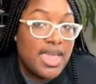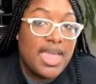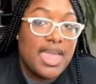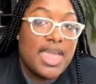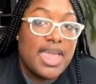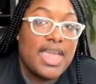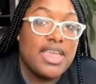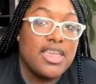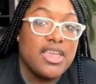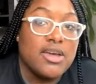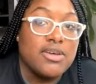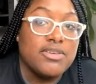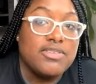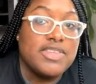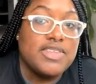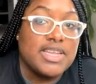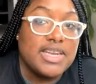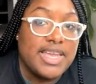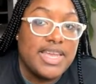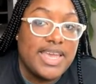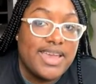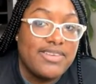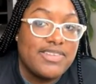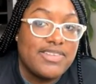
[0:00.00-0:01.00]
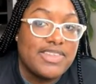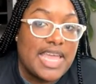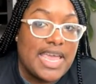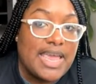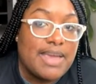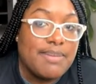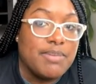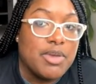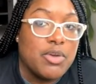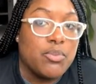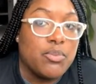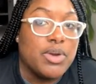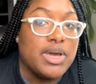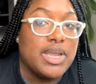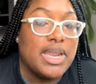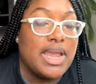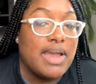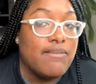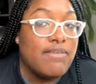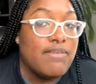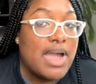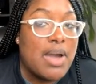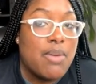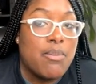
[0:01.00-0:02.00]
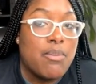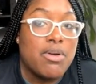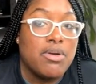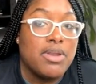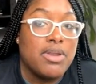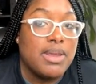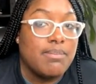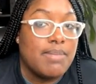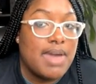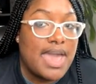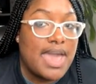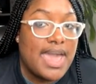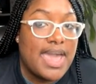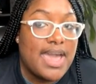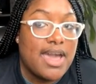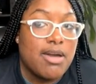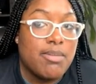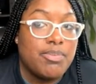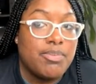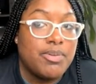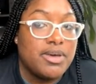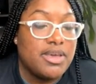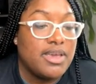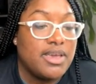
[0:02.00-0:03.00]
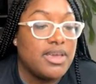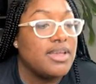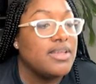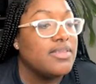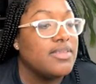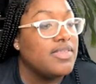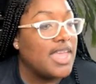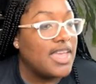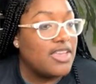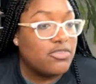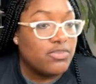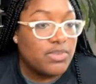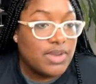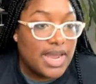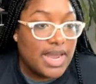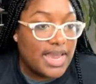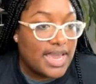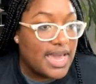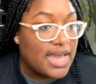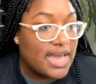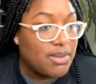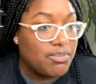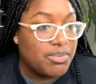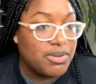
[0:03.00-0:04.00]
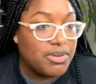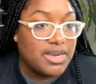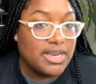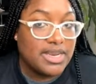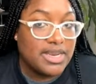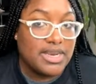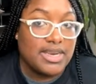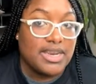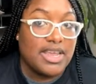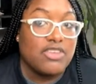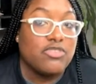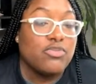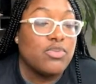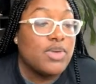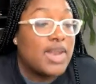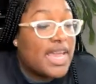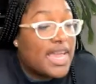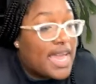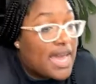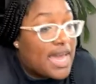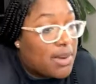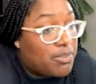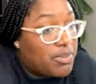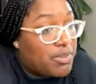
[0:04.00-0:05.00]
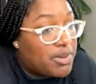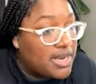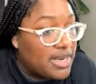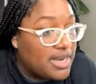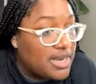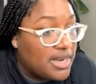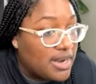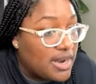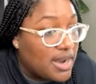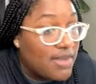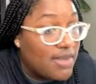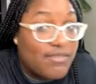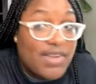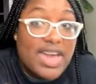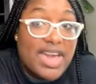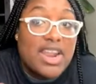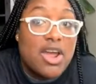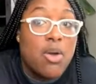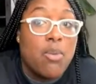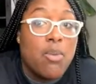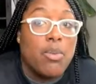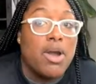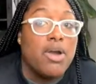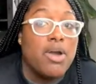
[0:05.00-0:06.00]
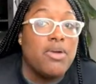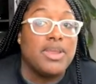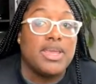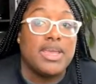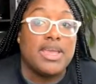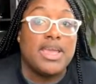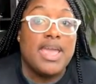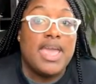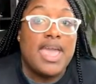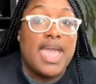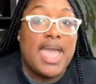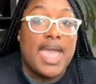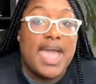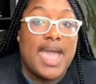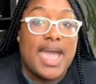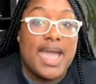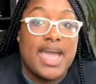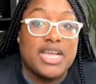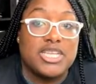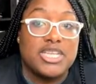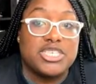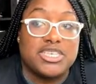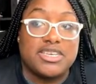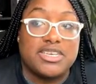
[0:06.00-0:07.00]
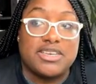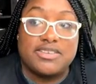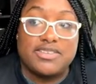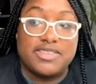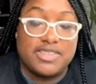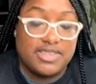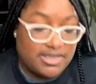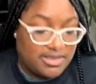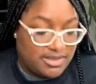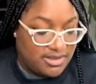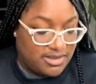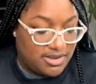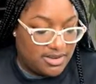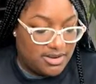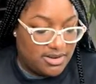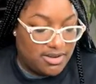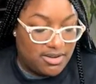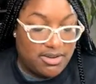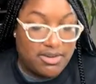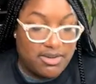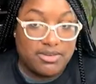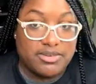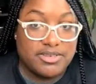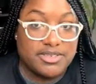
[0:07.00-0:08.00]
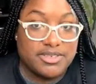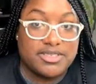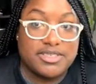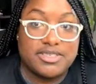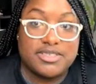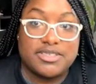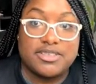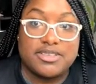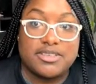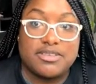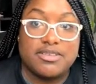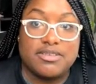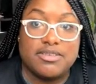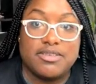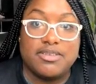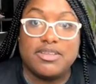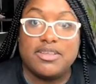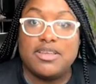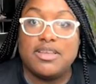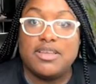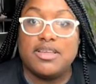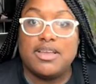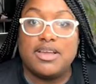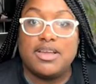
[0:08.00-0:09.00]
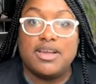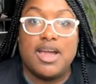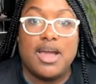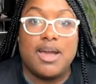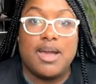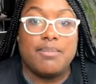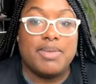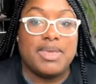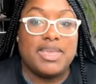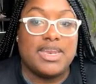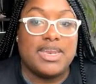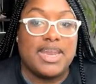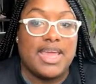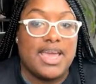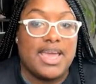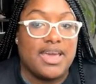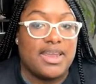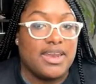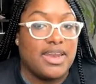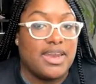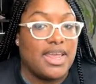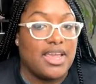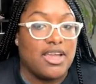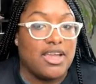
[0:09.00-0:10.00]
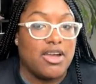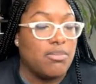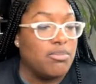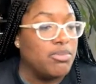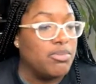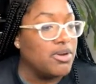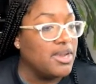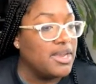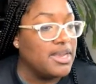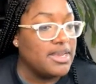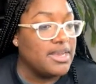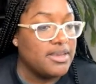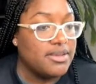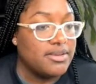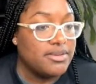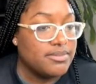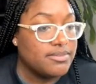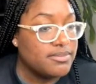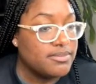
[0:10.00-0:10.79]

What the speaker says: In your select statement, whatever I want in my output, that's what I gotta put it. That's what I gotta put in there. If I don't want it, I just, just comment it out and ain't gonna bring it.